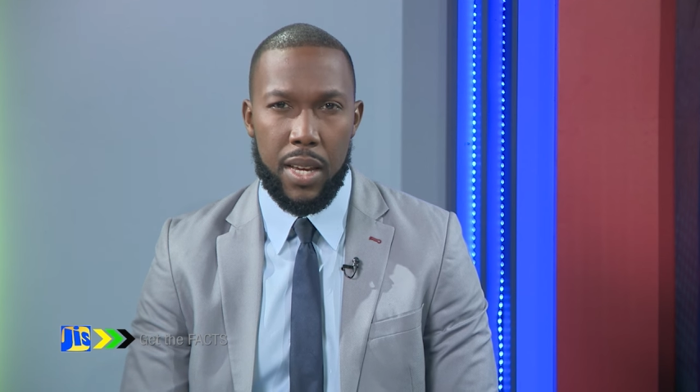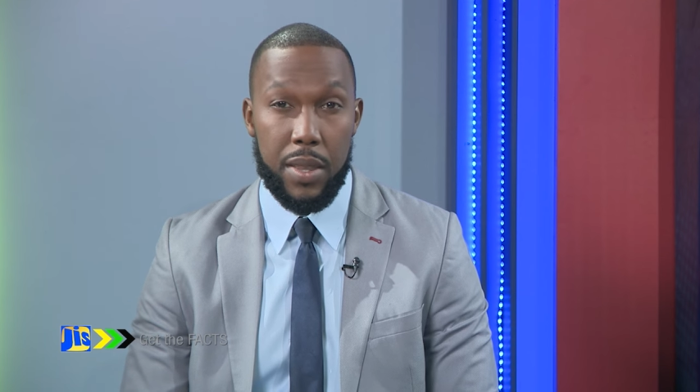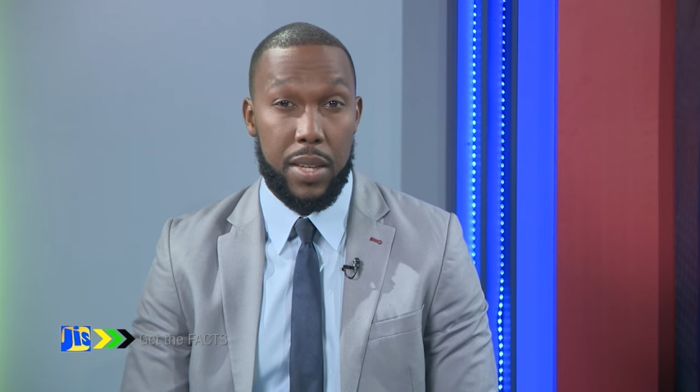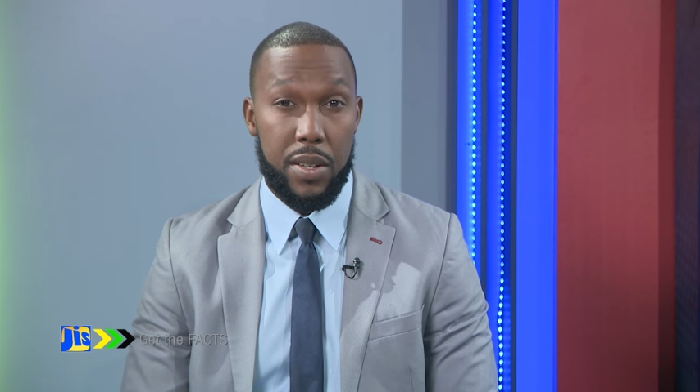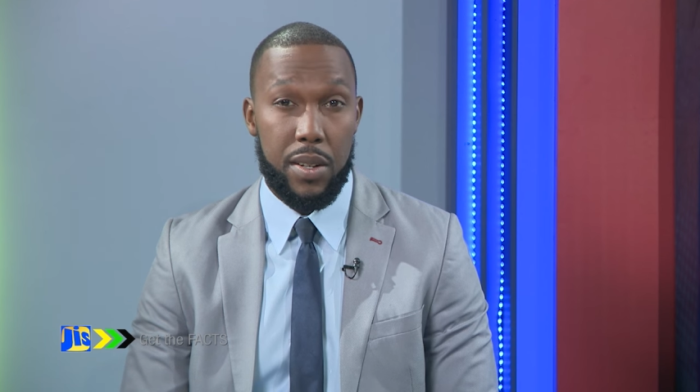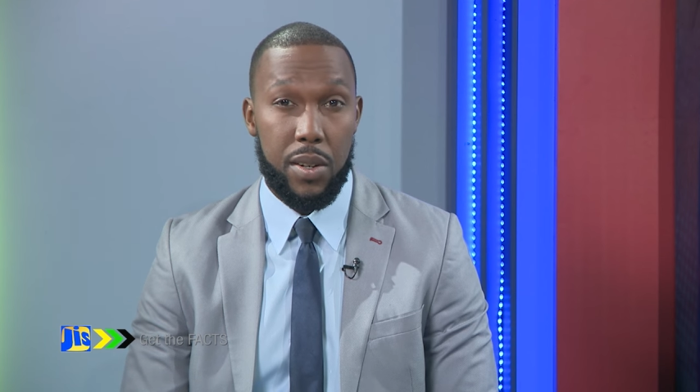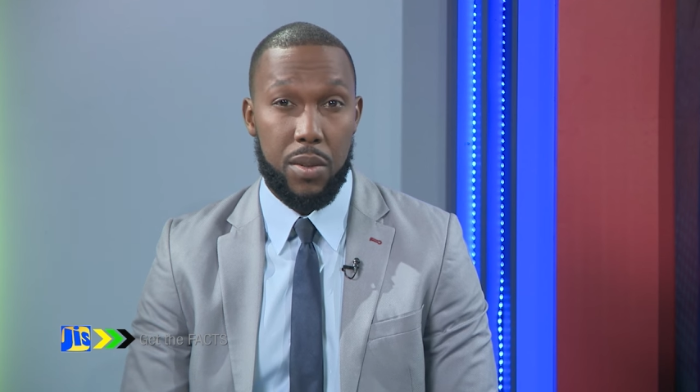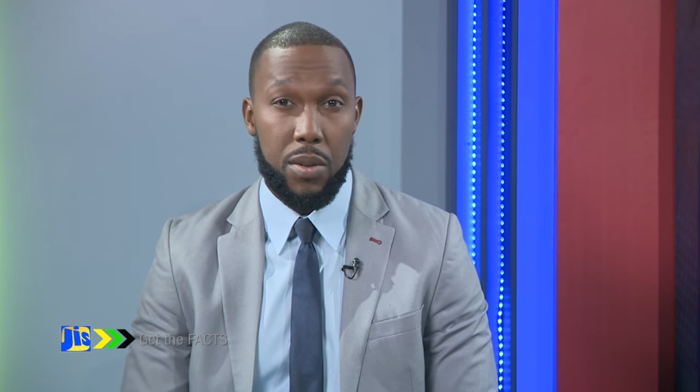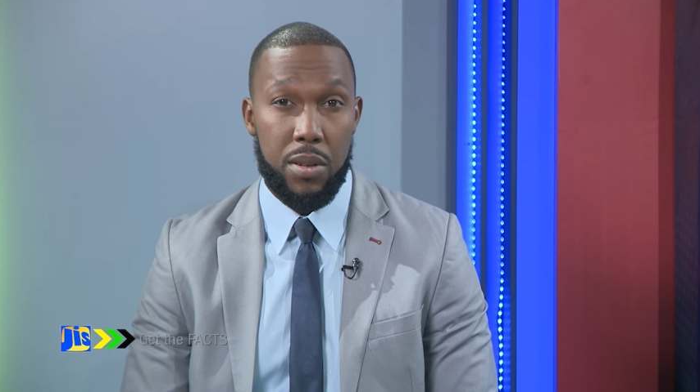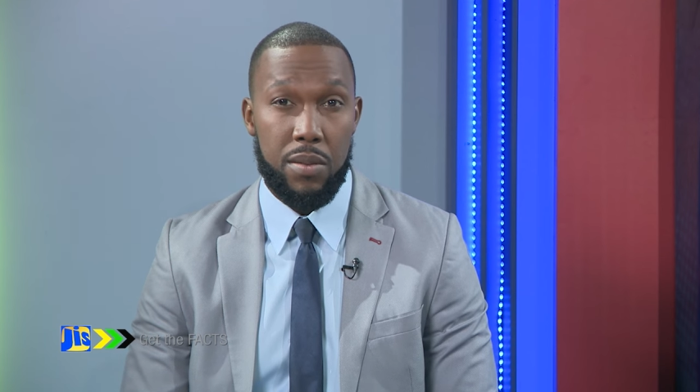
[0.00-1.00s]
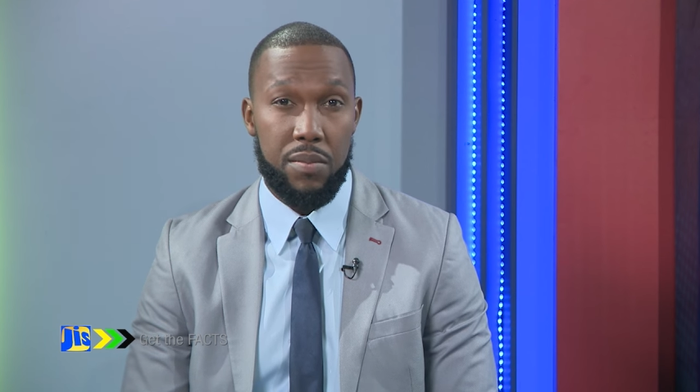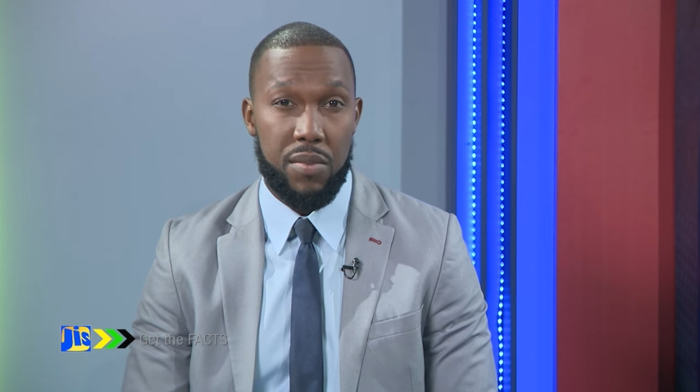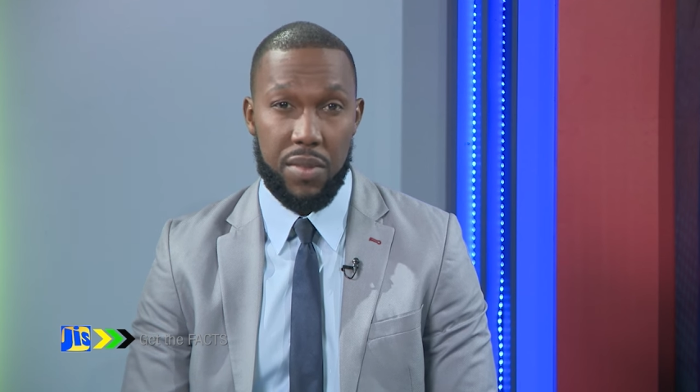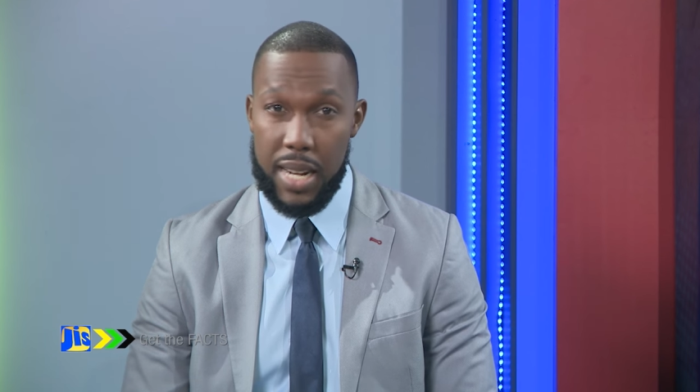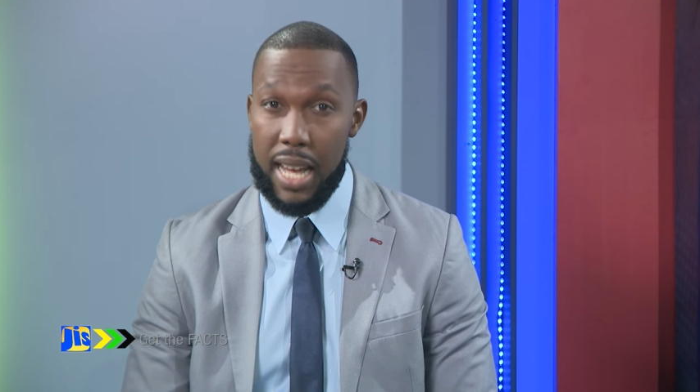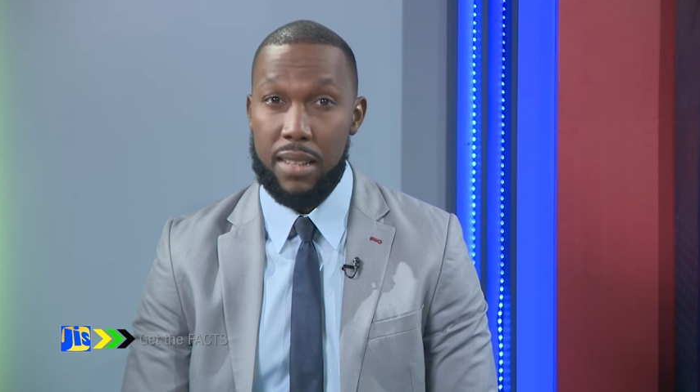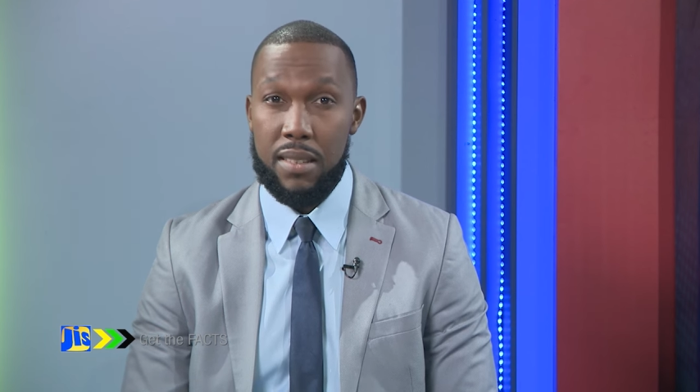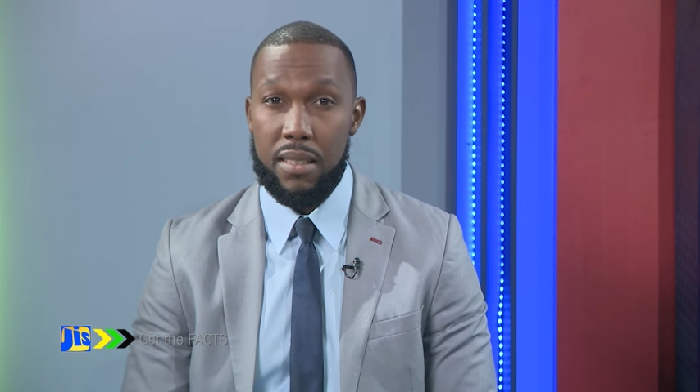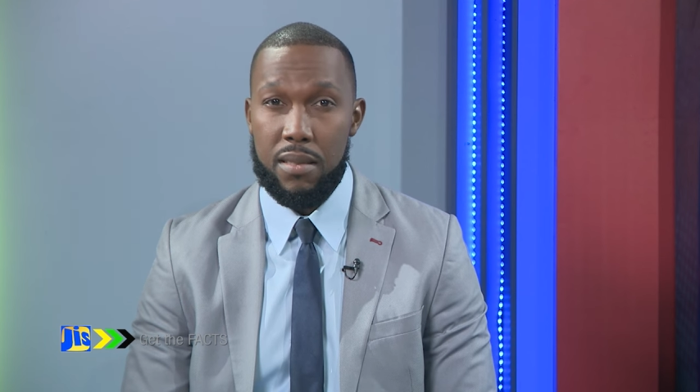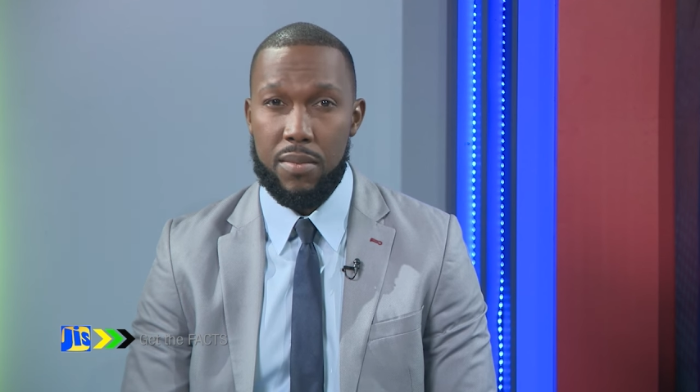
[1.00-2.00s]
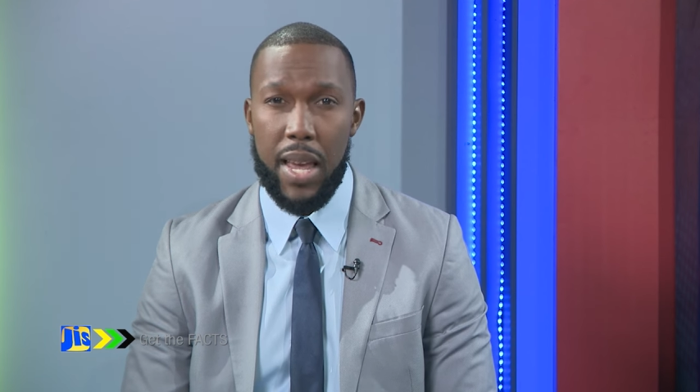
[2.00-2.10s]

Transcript: These include finance,